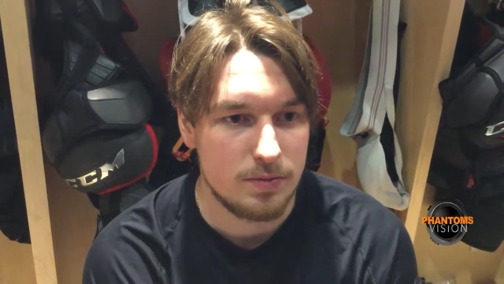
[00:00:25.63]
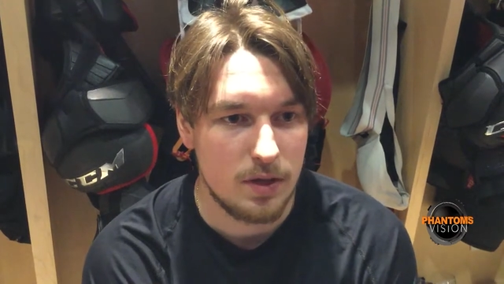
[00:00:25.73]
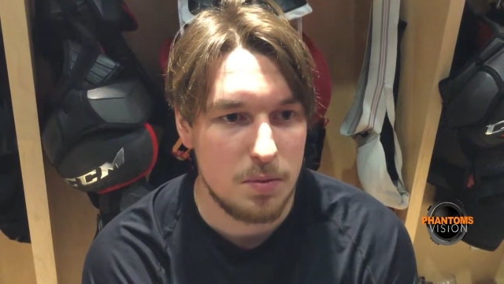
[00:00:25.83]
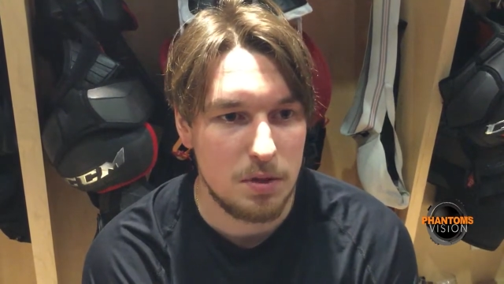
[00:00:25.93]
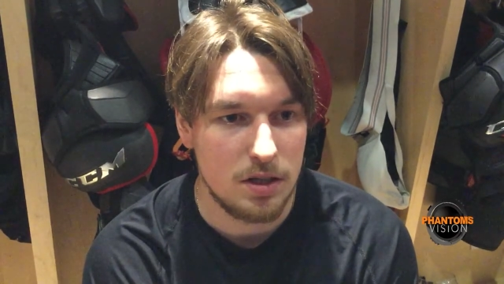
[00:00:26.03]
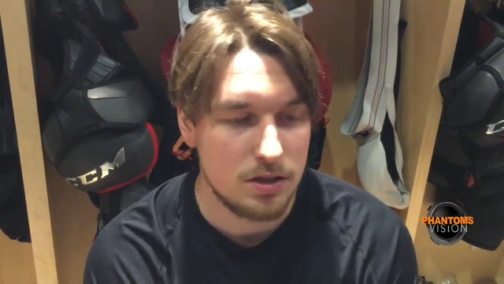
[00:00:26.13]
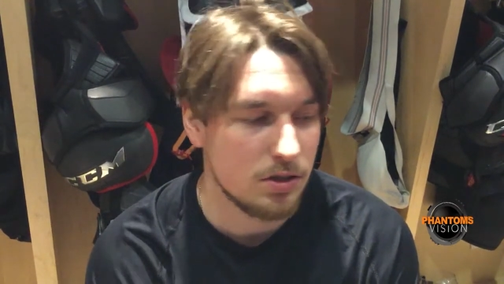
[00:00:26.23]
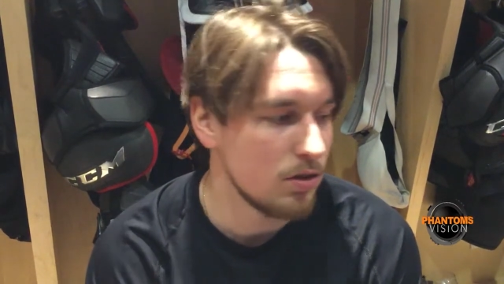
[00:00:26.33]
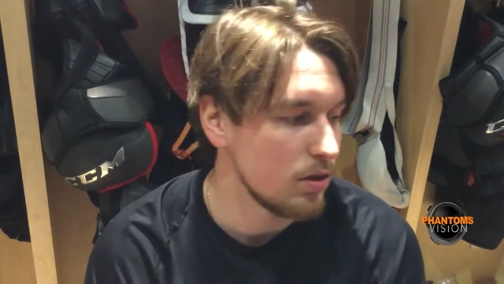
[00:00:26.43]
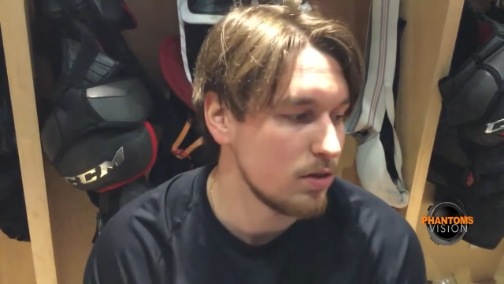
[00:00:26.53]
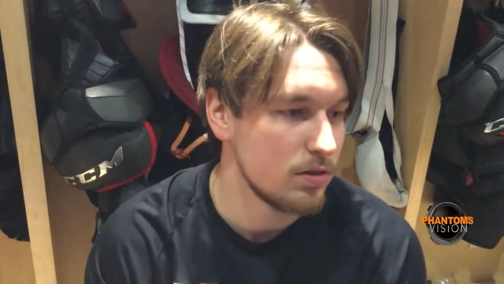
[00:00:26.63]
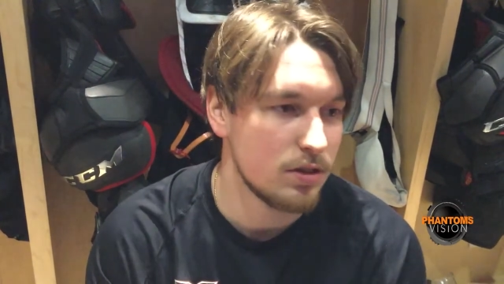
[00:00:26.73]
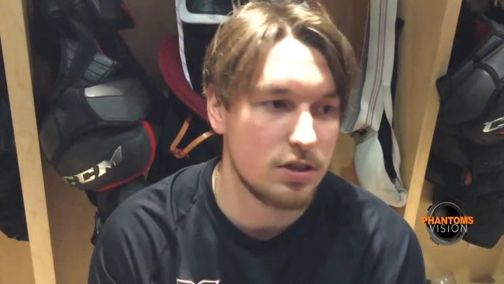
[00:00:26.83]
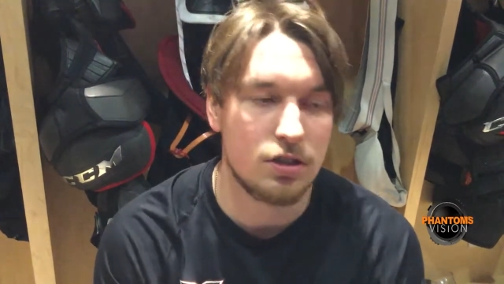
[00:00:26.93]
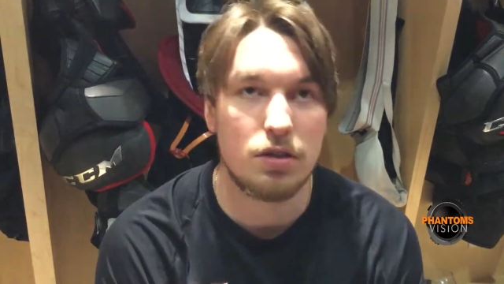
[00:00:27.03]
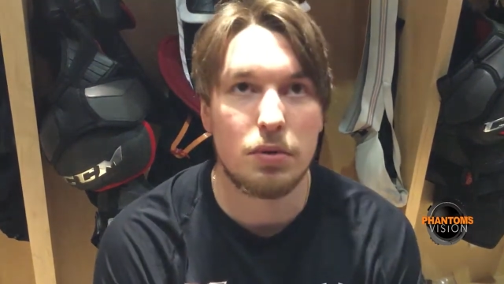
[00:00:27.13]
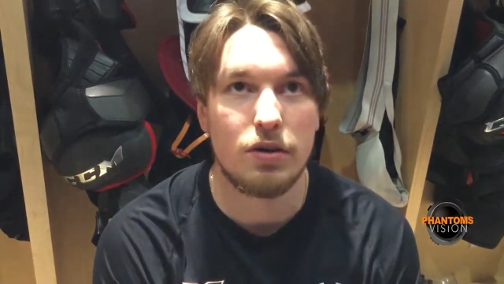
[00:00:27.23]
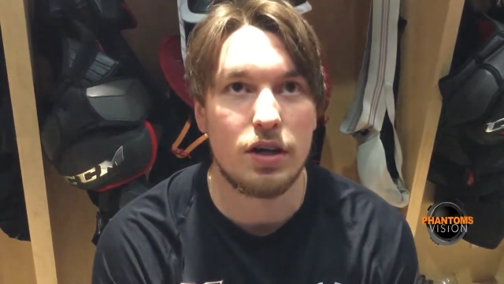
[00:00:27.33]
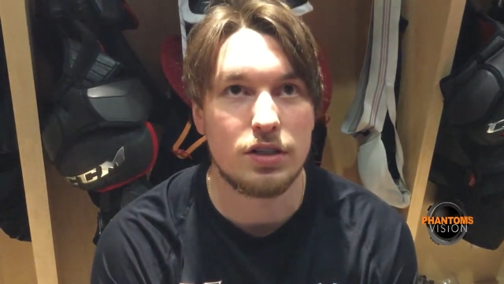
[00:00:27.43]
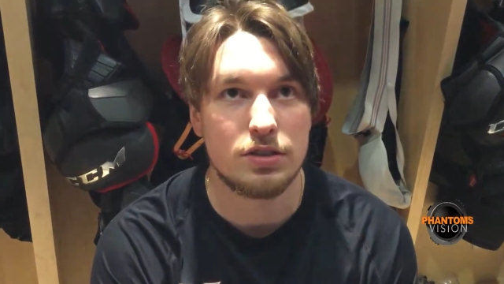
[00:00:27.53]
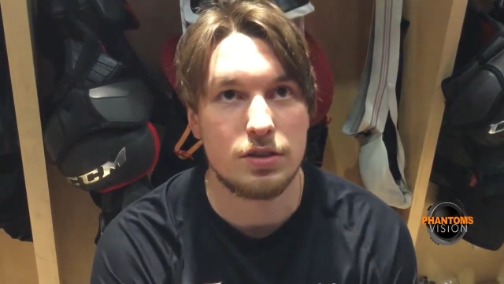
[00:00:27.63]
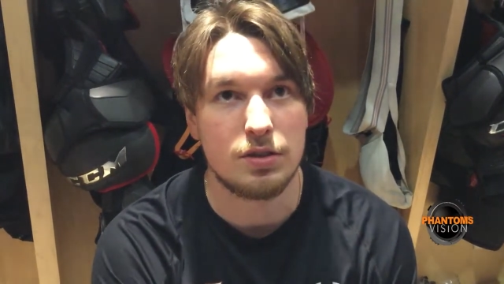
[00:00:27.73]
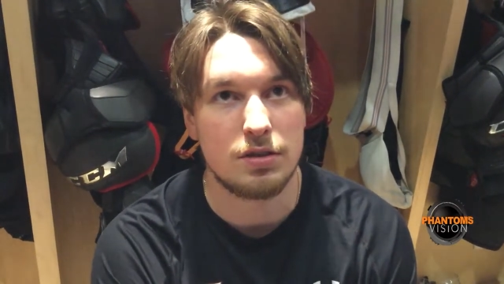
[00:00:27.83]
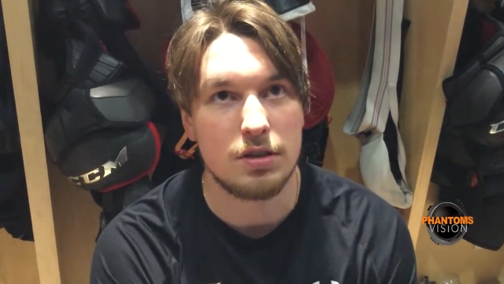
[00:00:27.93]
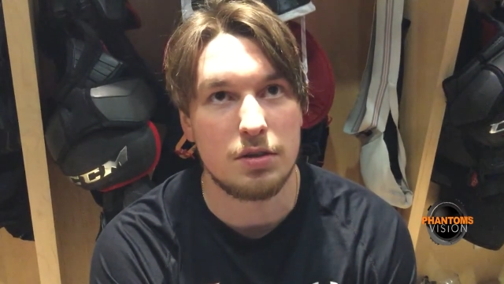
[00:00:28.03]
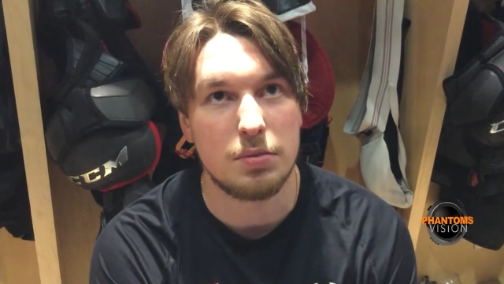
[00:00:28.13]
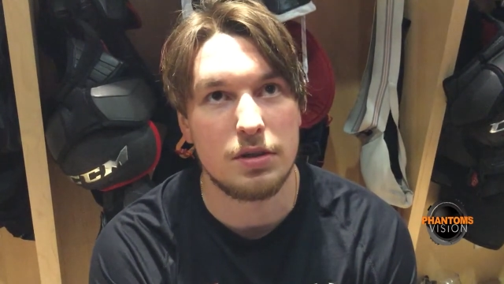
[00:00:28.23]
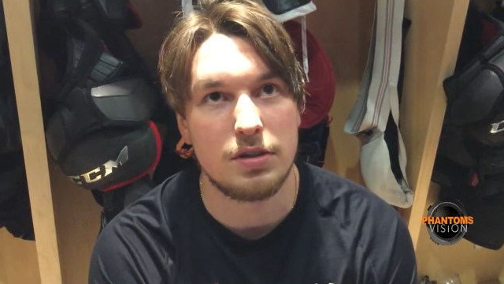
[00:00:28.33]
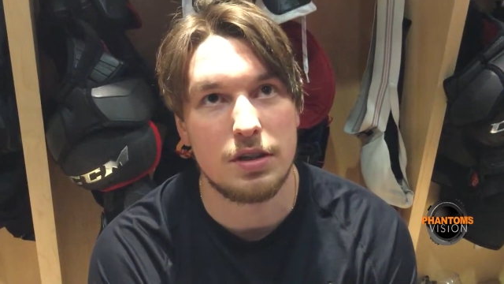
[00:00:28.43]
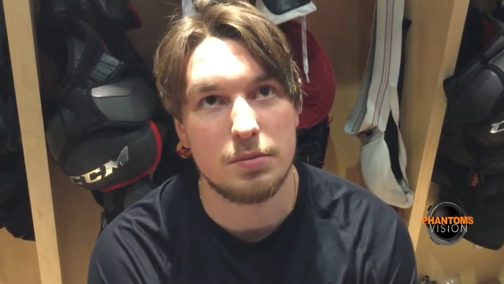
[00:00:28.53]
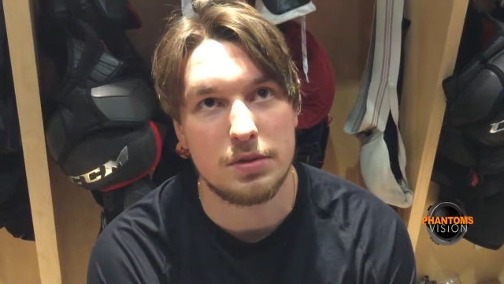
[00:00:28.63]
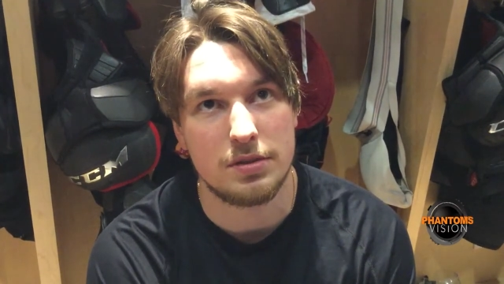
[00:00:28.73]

I mean it's all it's all about us, you know, not about them,